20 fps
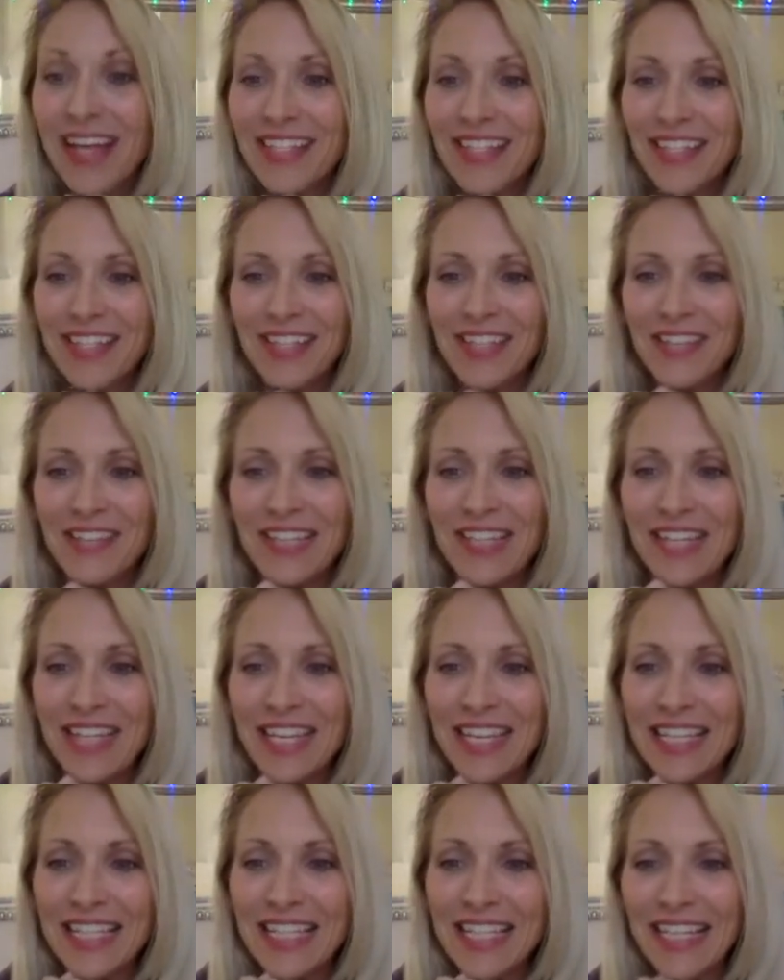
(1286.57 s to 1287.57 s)
so Steve's saying
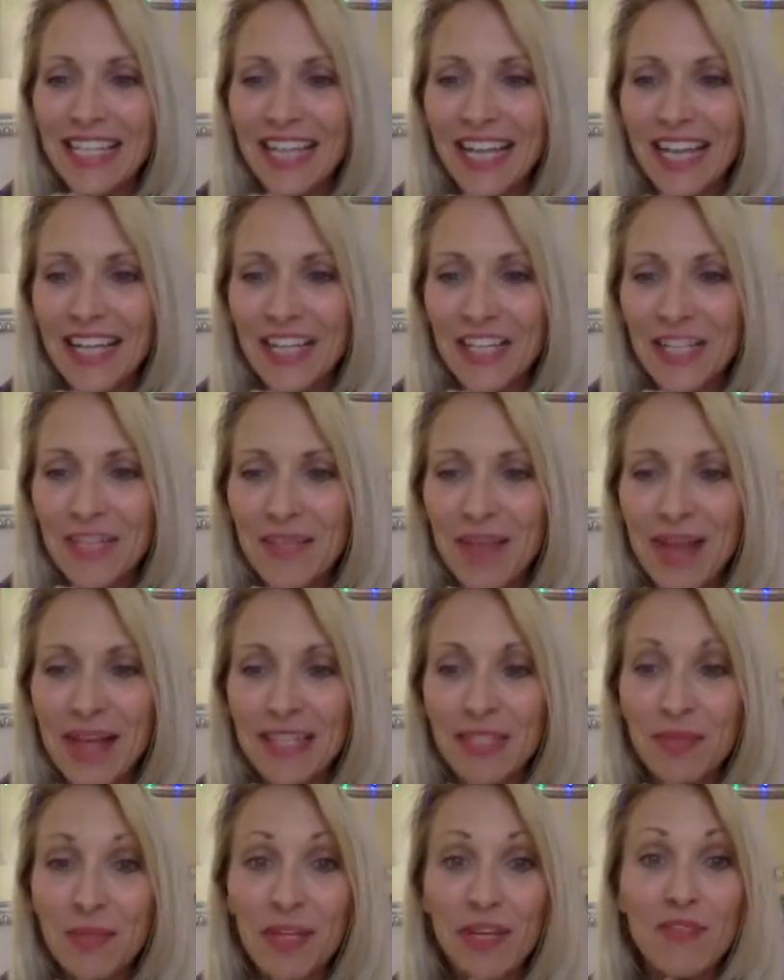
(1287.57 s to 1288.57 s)
that he did it catching
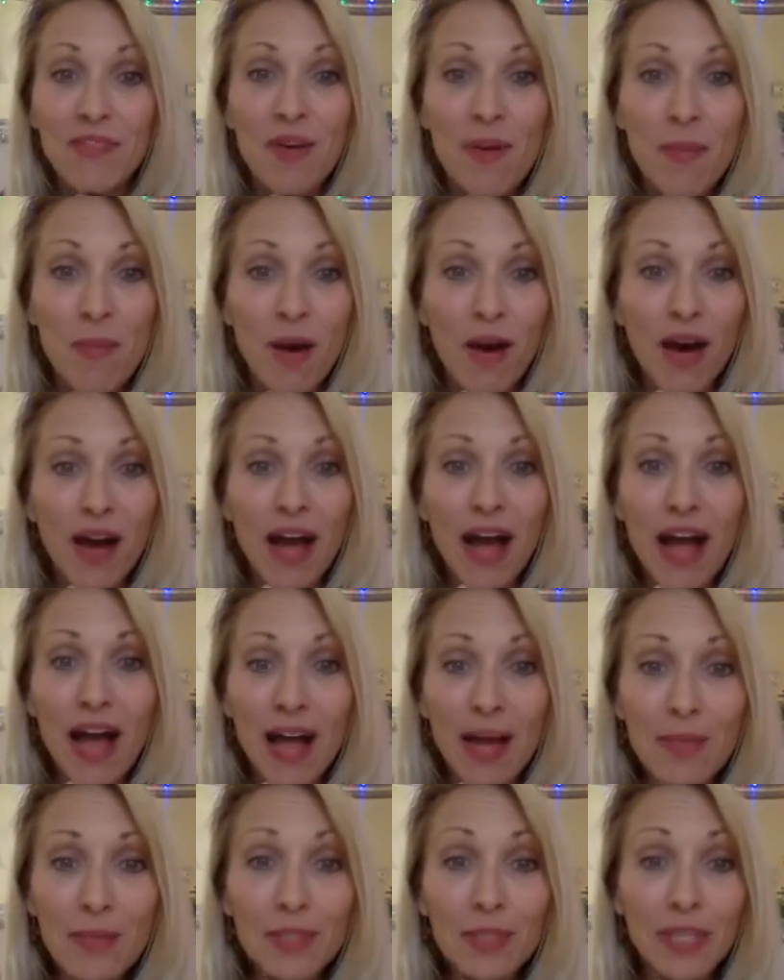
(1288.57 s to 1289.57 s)
passes playing football.
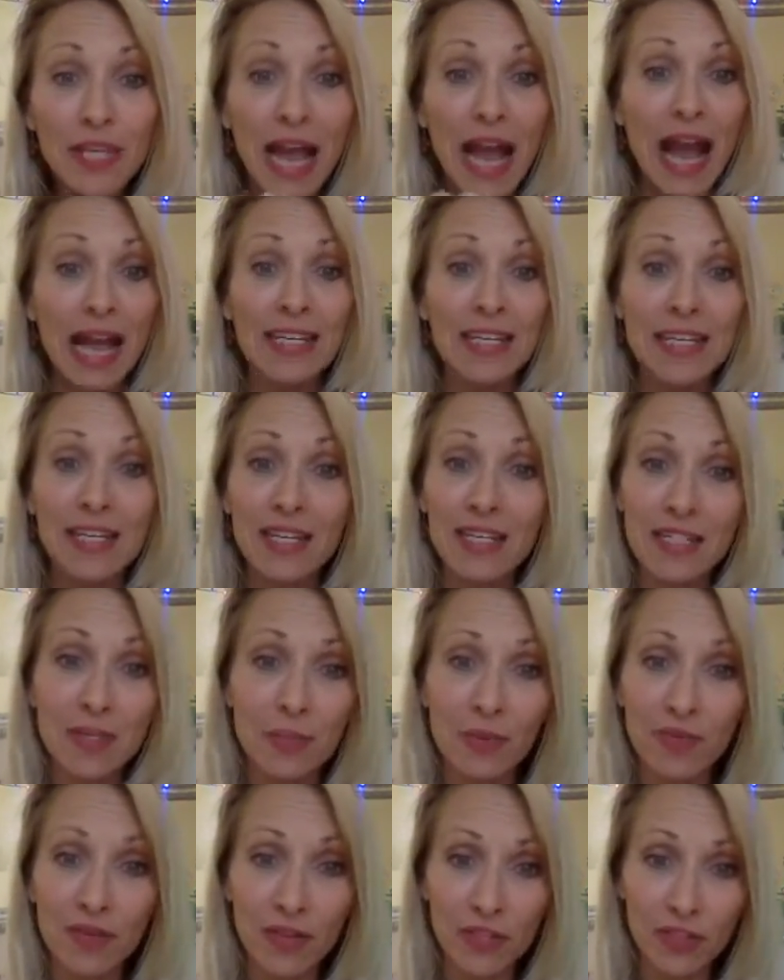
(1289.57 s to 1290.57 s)
Absolutely. I did it as
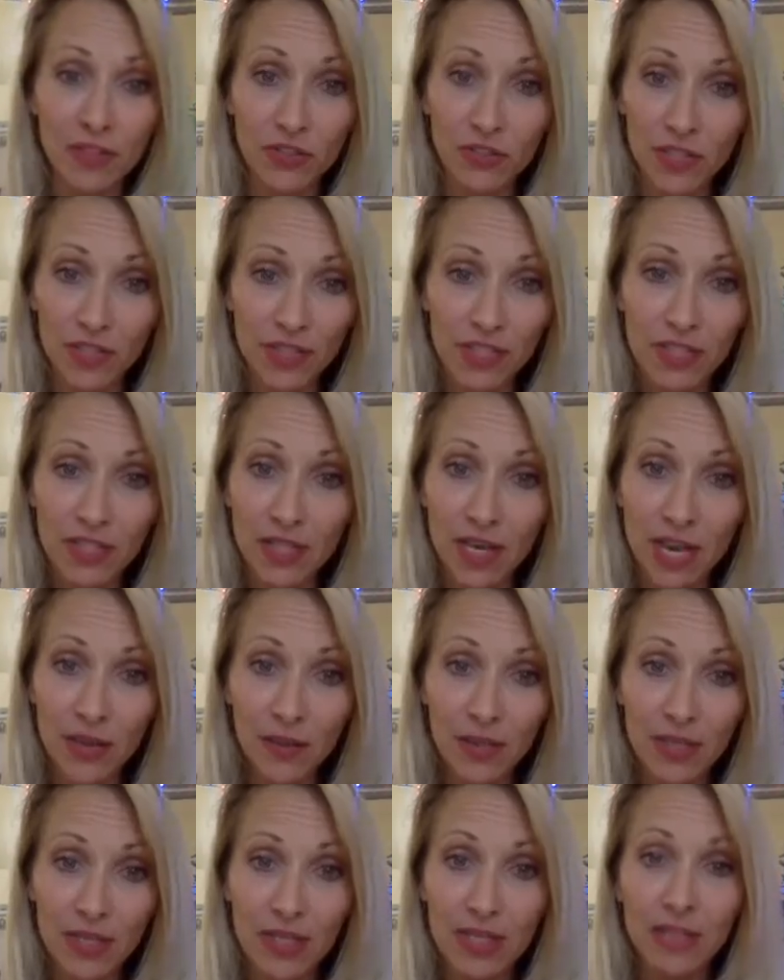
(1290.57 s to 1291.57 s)
a professional dancer. I
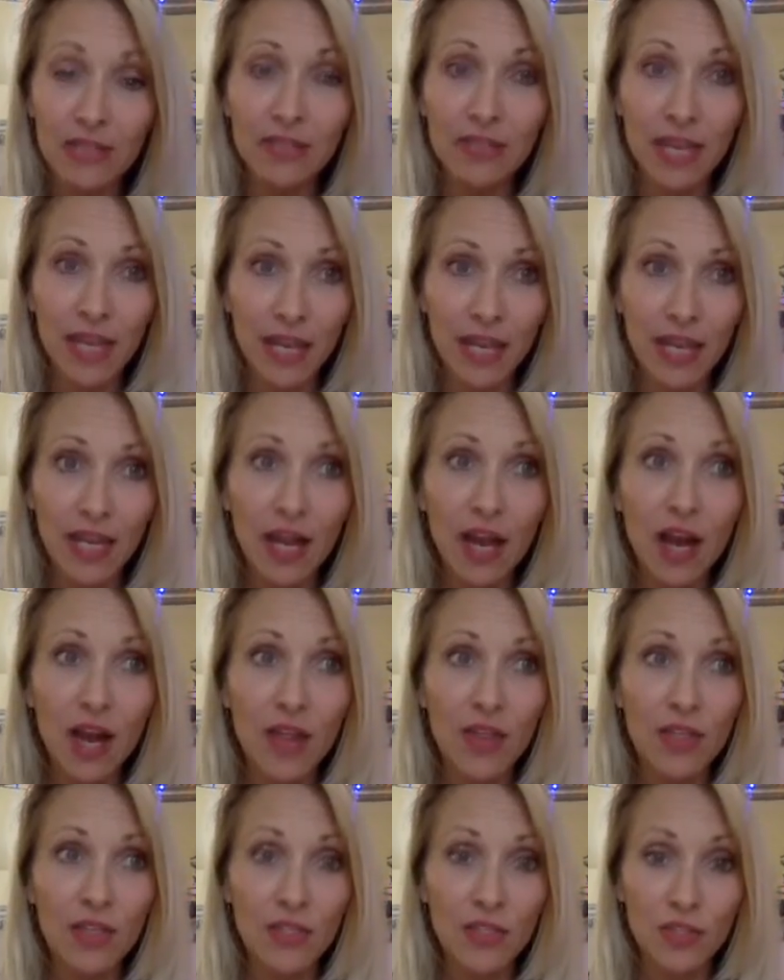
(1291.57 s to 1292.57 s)
would lay
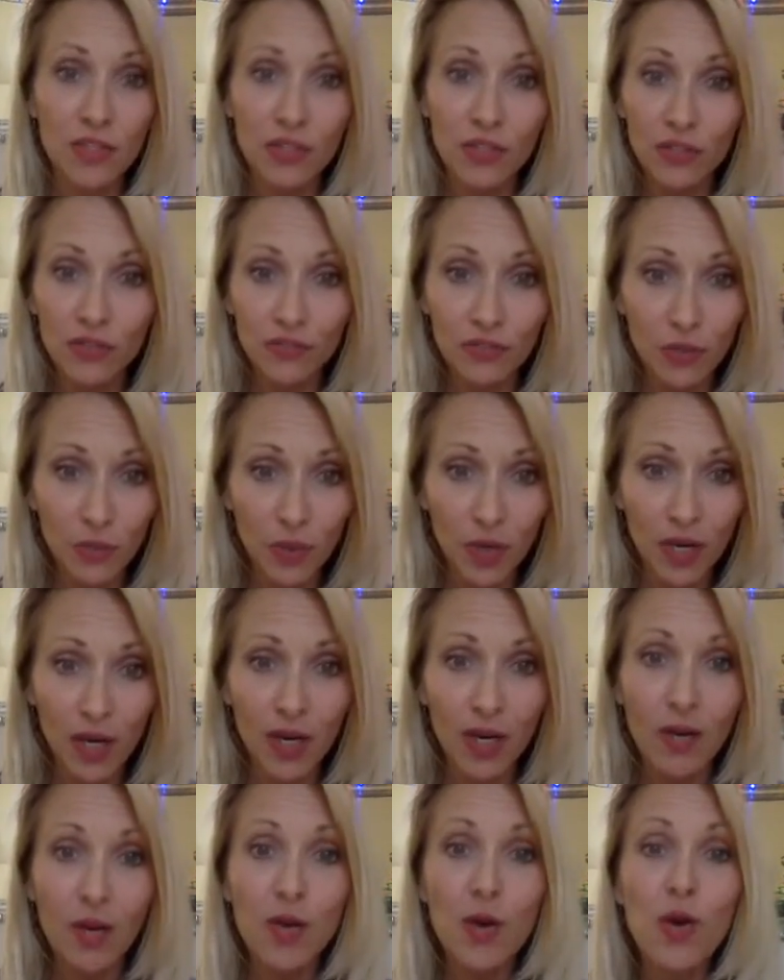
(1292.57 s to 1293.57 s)
on the studio
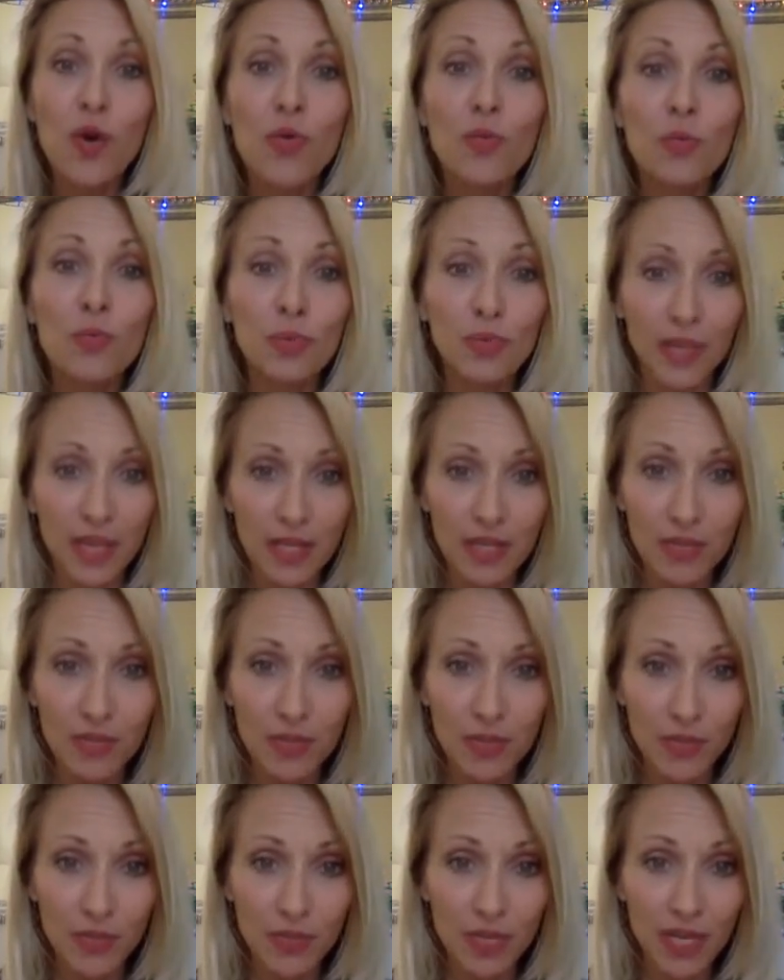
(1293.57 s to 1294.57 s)
floor, play the
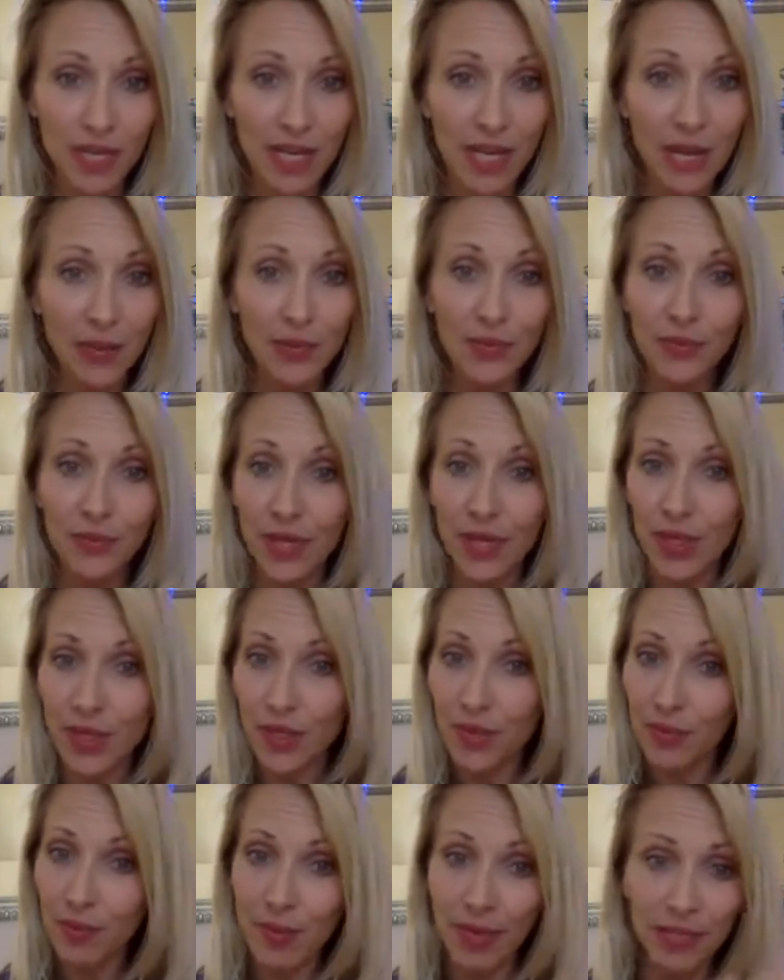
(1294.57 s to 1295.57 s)
music, and I would
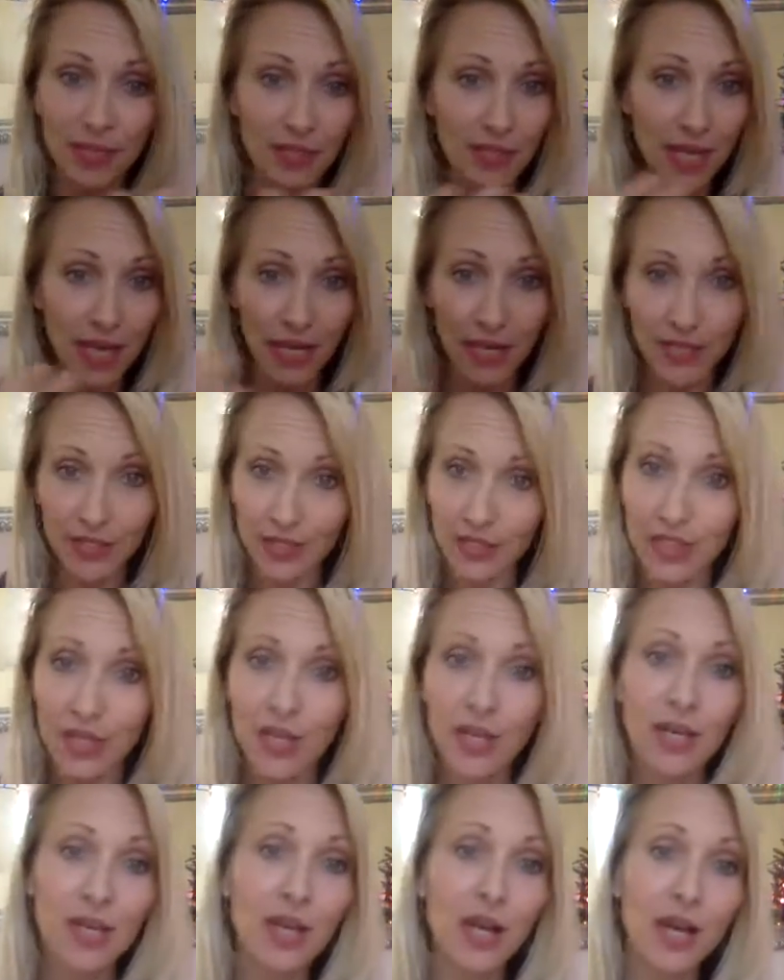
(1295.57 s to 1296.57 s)
run through my entire
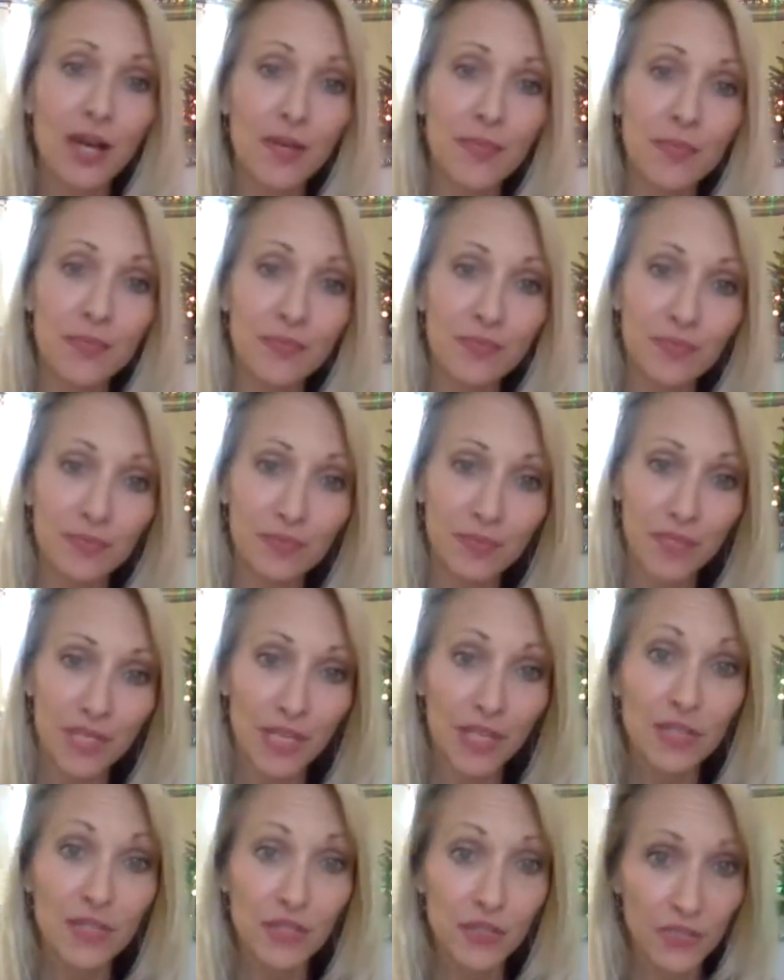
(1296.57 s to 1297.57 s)

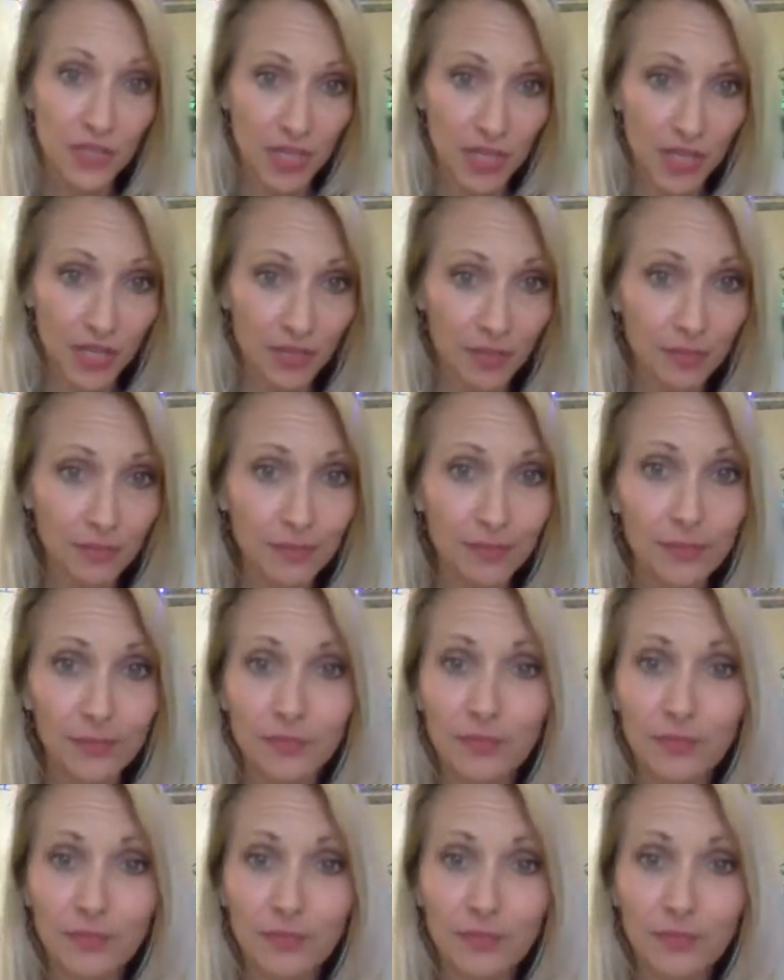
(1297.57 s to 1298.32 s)
dance routine